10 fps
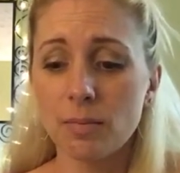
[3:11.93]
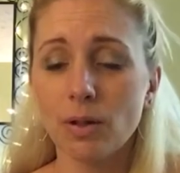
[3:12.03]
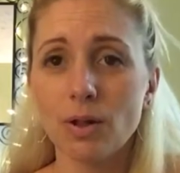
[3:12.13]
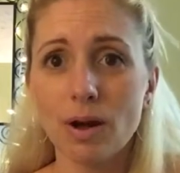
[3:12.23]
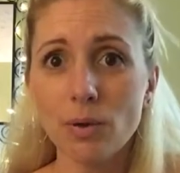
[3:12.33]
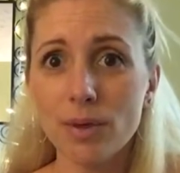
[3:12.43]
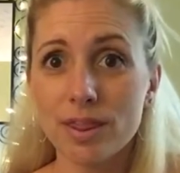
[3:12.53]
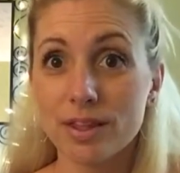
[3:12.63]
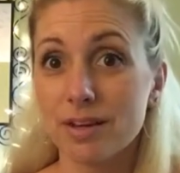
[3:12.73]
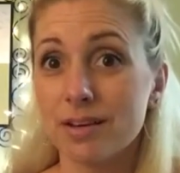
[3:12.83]
Along
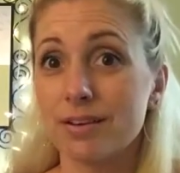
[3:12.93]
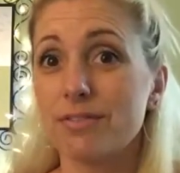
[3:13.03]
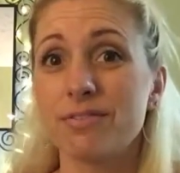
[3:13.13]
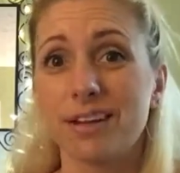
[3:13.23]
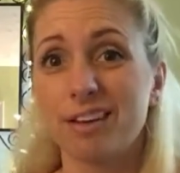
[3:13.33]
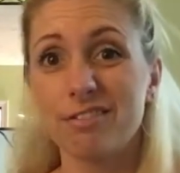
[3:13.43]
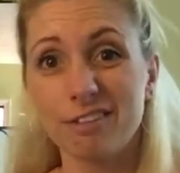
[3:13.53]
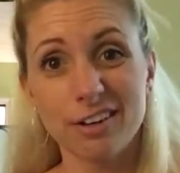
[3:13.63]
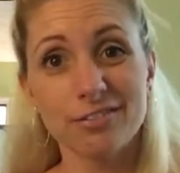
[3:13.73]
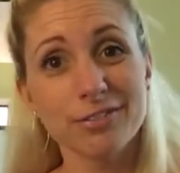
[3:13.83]
with the like
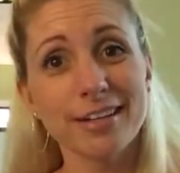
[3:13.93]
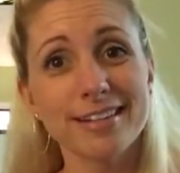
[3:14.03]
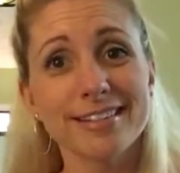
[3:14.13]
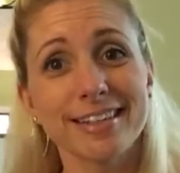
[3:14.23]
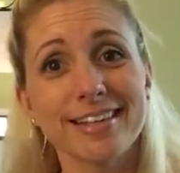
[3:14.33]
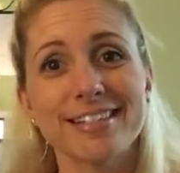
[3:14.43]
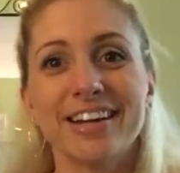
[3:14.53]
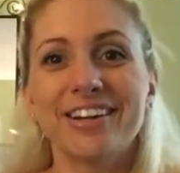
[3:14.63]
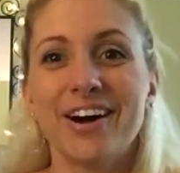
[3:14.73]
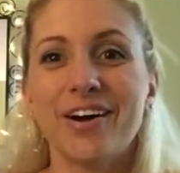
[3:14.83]
fun reads, I guess
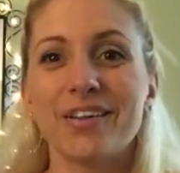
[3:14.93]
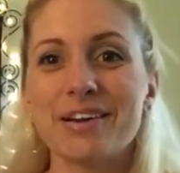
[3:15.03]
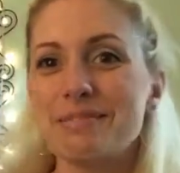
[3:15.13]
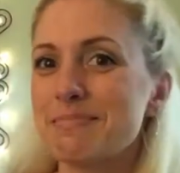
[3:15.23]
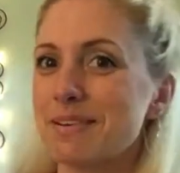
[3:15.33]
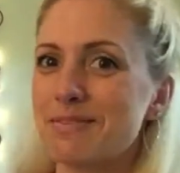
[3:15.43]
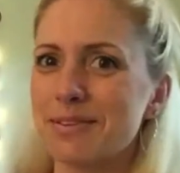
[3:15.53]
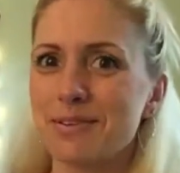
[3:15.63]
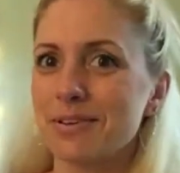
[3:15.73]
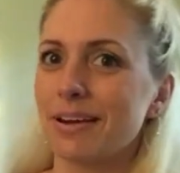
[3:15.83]
I'd call them, even
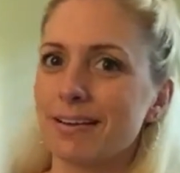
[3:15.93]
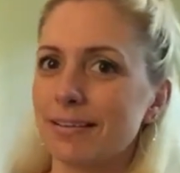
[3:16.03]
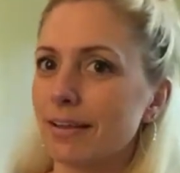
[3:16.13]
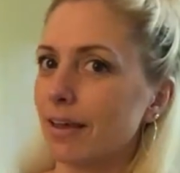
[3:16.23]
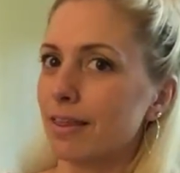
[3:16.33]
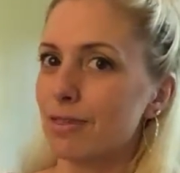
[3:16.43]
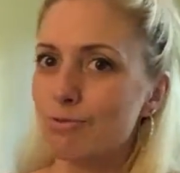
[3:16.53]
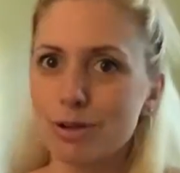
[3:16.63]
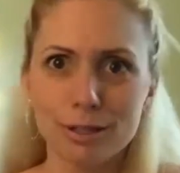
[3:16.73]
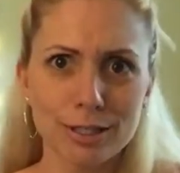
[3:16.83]
though they're kind of like
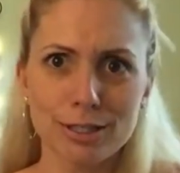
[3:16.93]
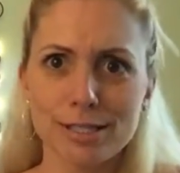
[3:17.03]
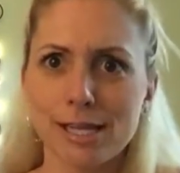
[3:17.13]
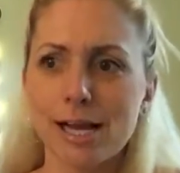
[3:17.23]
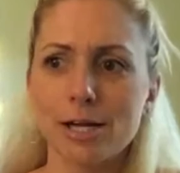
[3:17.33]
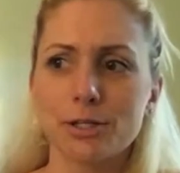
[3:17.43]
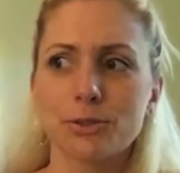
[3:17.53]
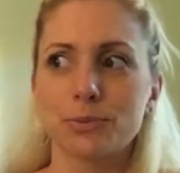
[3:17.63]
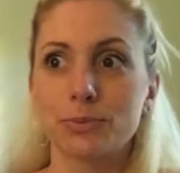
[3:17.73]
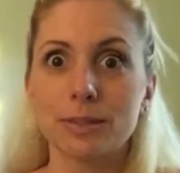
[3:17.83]
thriller
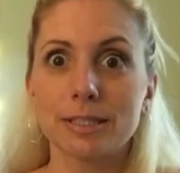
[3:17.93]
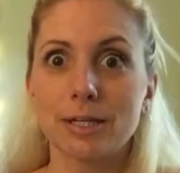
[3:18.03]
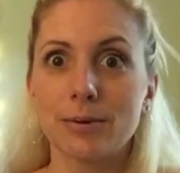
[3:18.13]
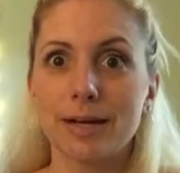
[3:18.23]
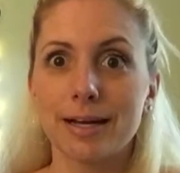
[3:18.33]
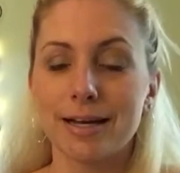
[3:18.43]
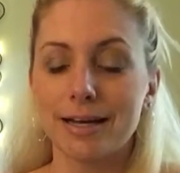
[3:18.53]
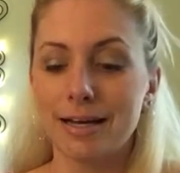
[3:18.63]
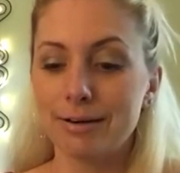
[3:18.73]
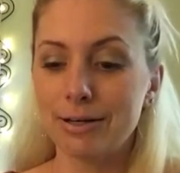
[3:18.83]
/ what's going
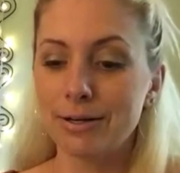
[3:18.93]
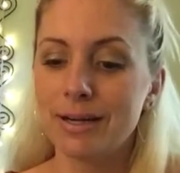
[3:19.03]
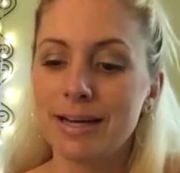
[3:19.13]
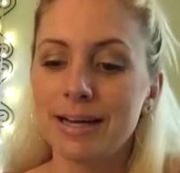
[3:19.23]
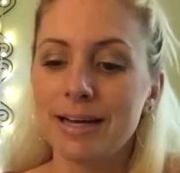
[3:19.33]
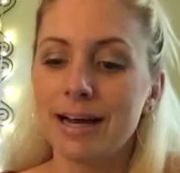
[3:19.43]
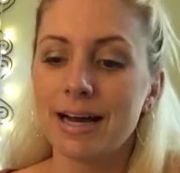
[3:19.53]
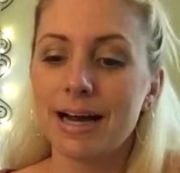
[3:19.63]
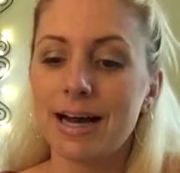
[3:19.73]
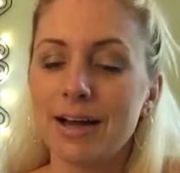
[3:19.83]
on, I don't know.
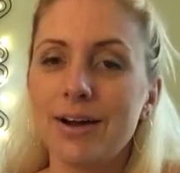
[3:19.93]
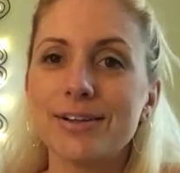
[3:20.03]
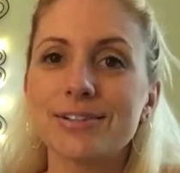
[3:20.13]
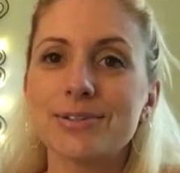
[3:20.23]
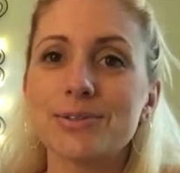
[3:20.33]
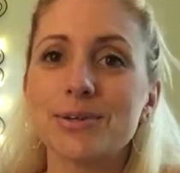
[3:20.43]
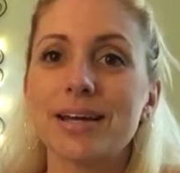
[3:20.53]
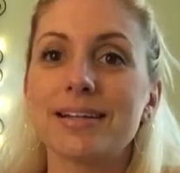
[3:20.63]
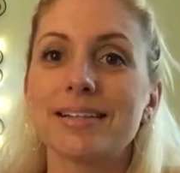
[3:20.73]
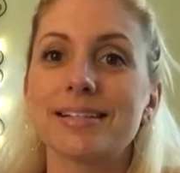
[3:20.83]
I also
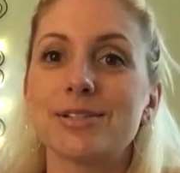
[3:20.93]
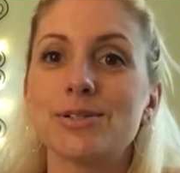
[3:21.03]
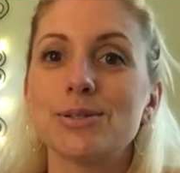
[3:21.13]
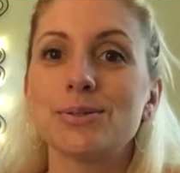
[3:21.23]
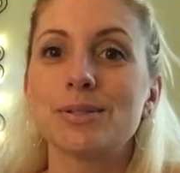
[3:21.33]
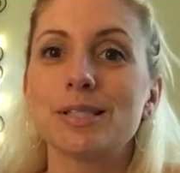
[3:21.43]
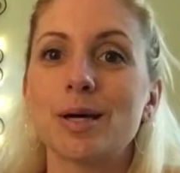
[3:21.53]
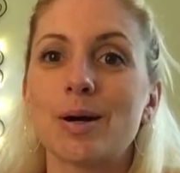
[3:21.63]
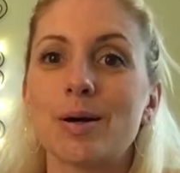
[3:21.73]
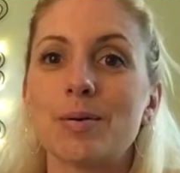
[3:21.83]
try to listen to
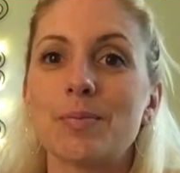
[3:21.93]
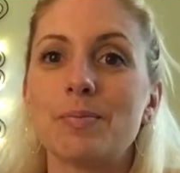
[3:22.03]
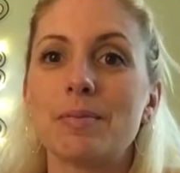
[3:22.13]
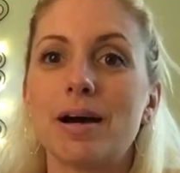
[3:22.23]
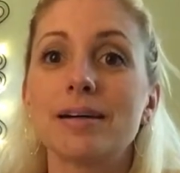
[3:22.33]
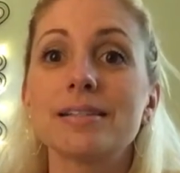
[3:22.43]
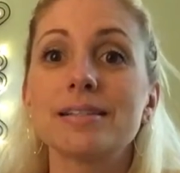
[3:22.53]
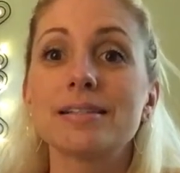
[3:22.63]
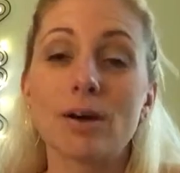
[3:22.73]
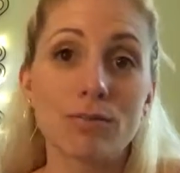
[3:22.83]
some
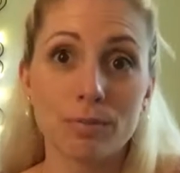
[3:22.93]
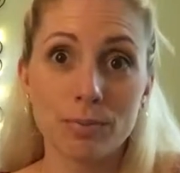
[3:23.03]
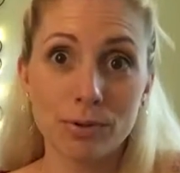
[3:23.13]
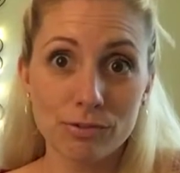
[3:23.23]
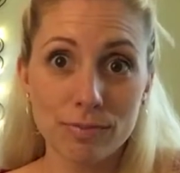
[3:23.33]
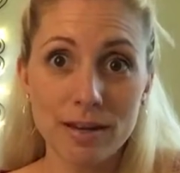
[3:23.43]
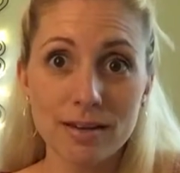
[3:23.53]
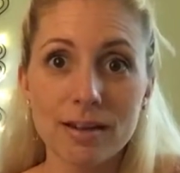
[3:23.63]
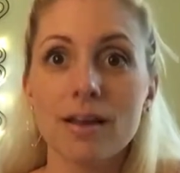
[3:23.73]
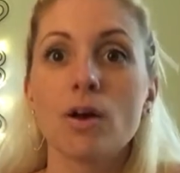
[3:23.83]
self-improvement
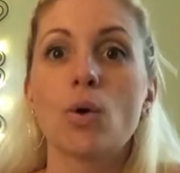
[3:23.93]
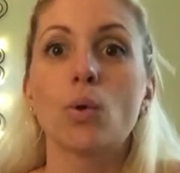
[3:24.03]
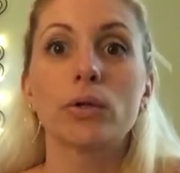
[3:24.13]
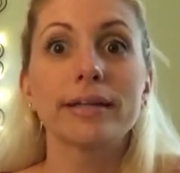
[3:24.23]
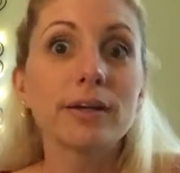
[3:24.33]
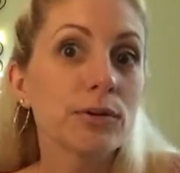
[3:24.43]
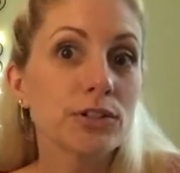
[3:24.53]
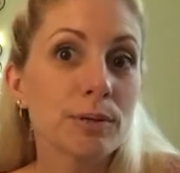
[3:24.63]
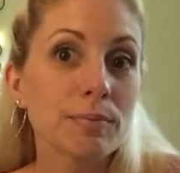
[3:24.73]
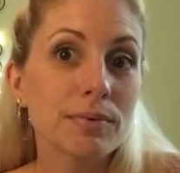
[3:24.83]
or
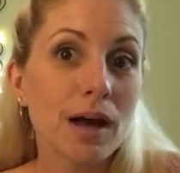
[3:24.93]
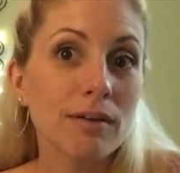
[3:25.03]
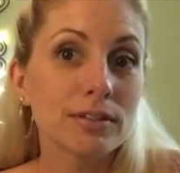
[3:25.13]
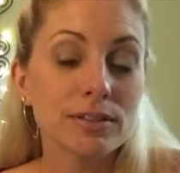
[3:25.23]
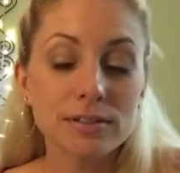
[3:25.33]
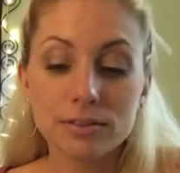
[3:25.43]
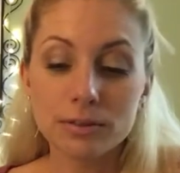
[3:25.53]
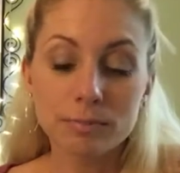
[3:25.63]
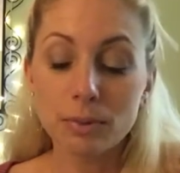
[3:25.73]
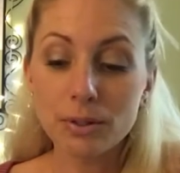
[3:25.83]
leadership novels
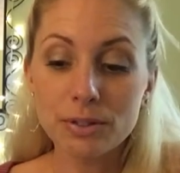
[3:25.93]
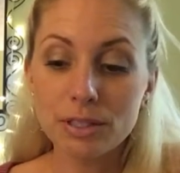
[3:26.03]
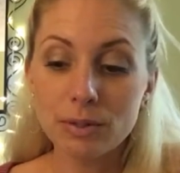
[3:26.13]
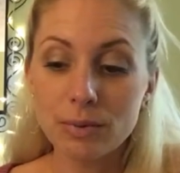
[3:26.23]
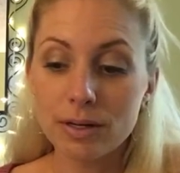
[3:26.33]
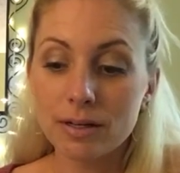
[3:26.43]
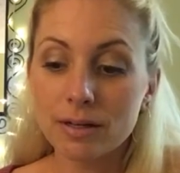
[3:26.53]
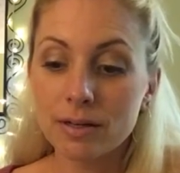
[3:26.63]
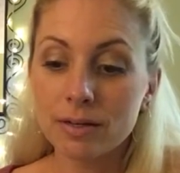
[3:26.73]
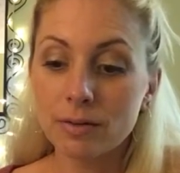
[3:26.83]
or books that you want
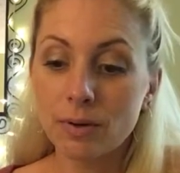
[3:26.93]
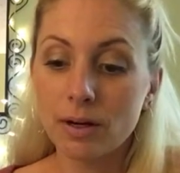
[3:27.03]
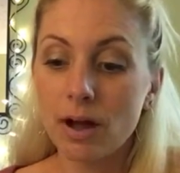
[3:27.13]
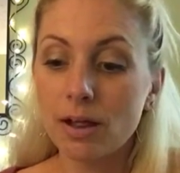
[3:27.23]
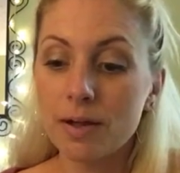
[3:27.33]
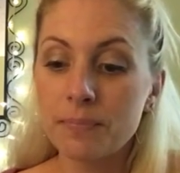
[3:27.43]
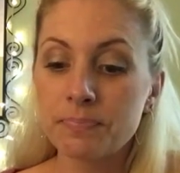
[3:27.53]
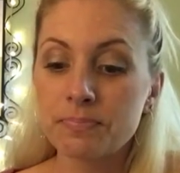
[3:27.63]
to call it.